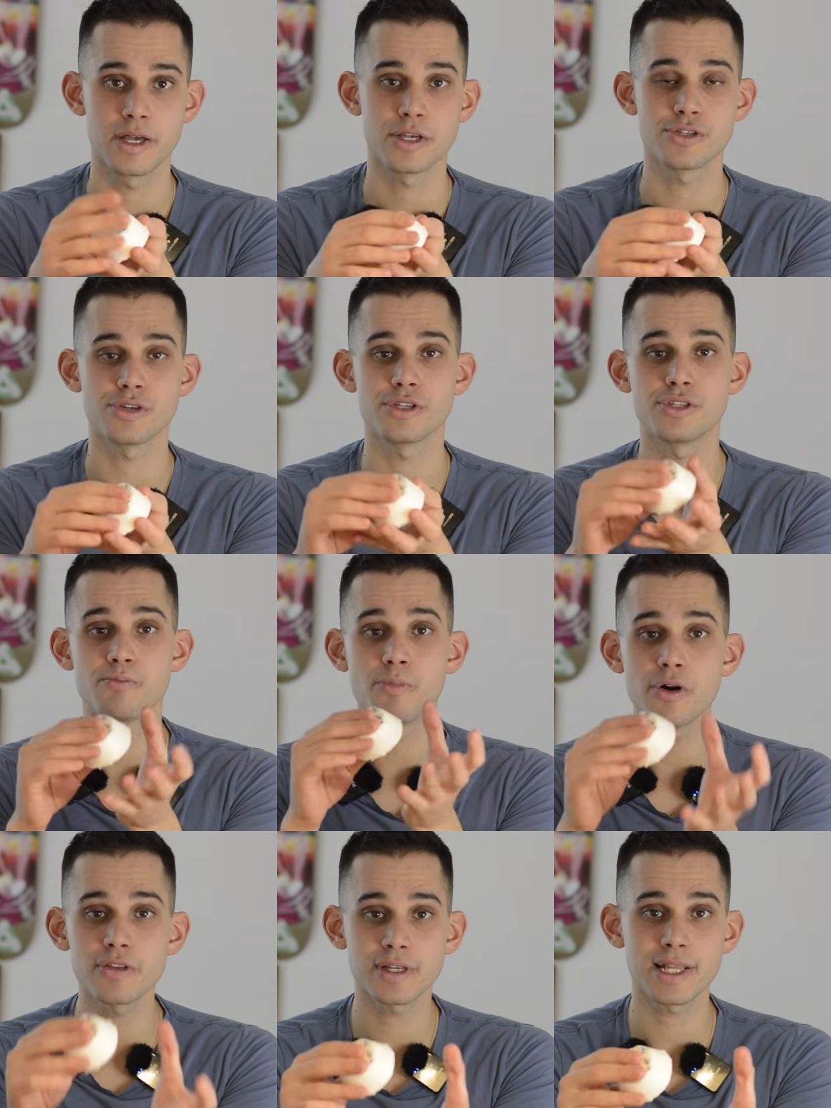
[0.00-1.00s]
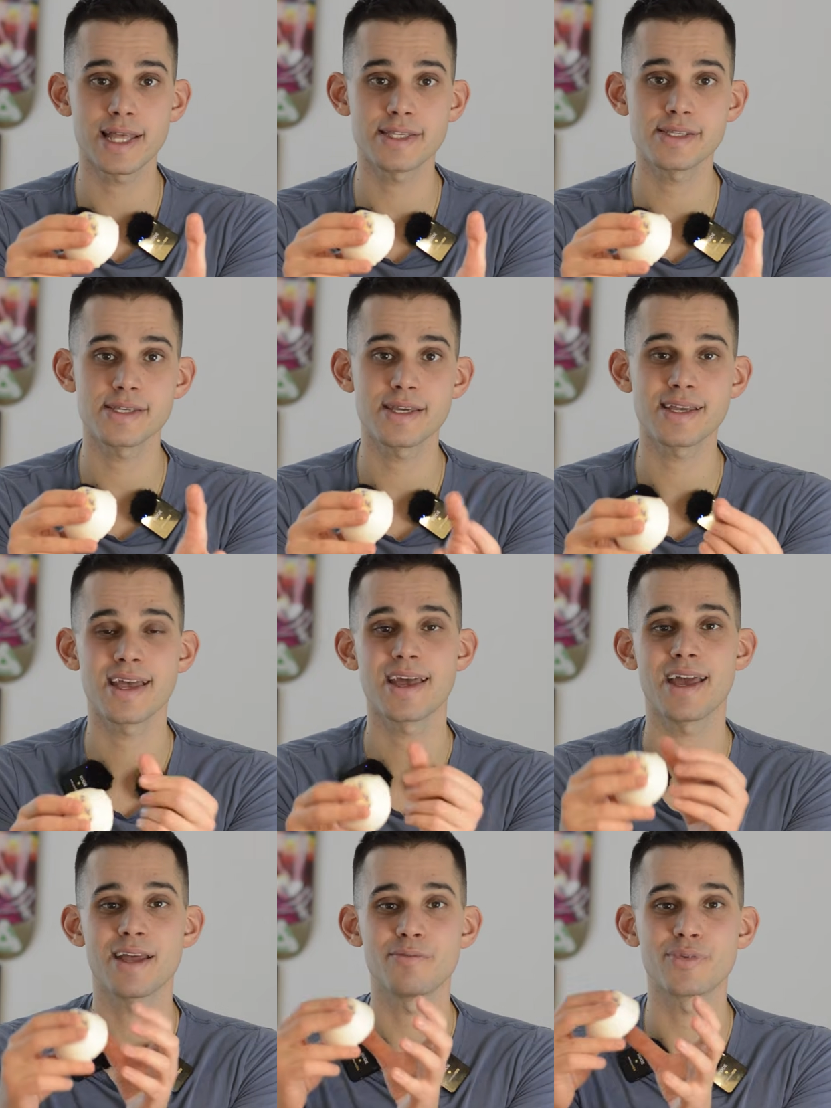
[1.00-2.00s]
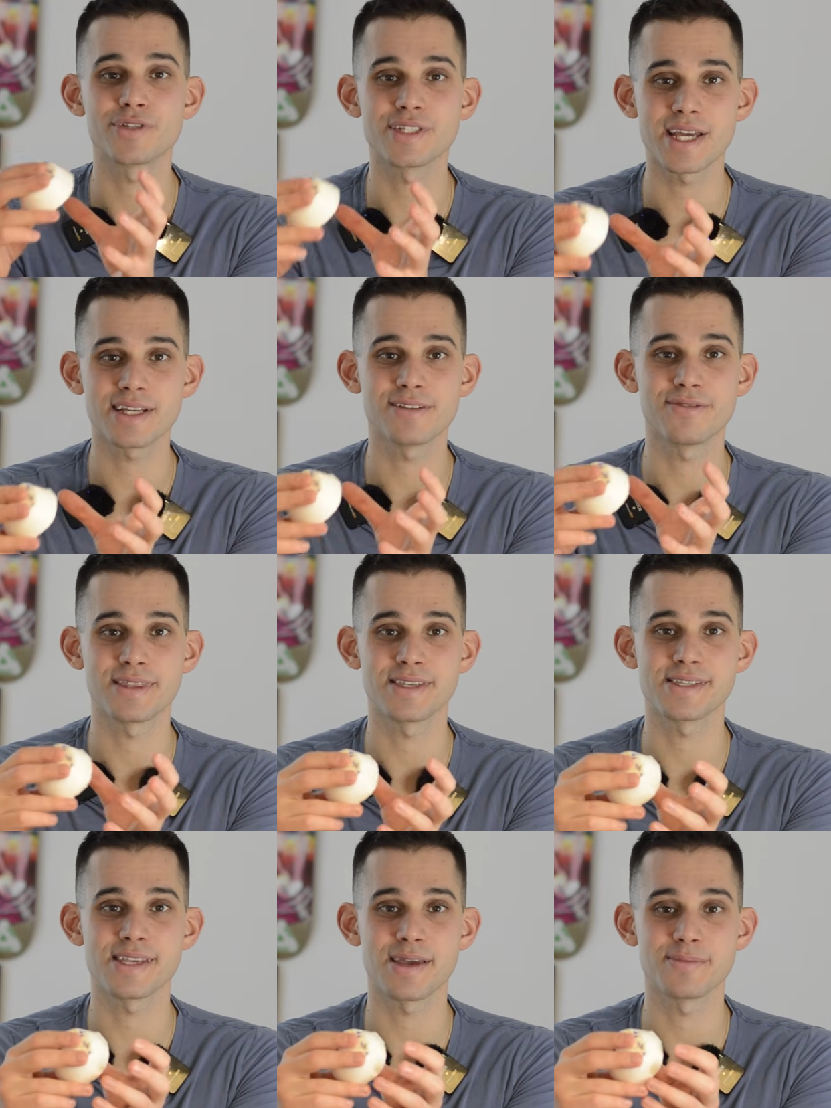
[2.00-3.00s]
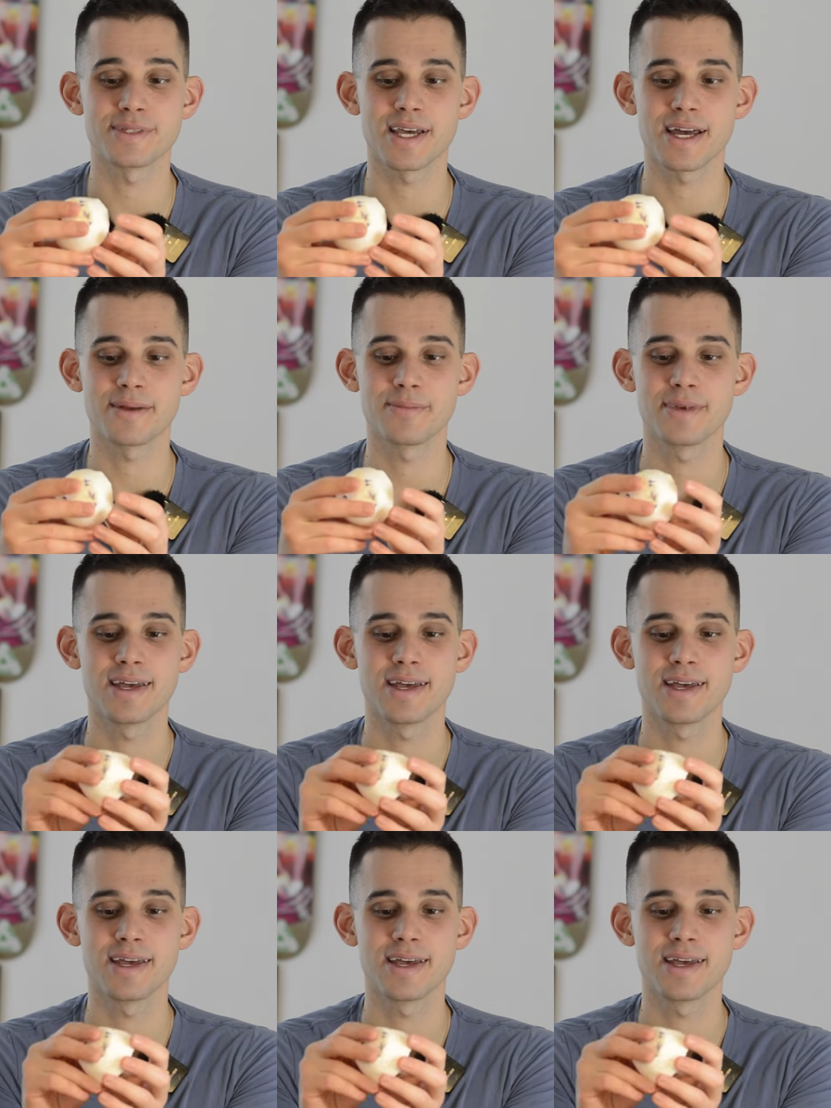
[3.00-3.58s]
So it's both cleansing and protective at the same time.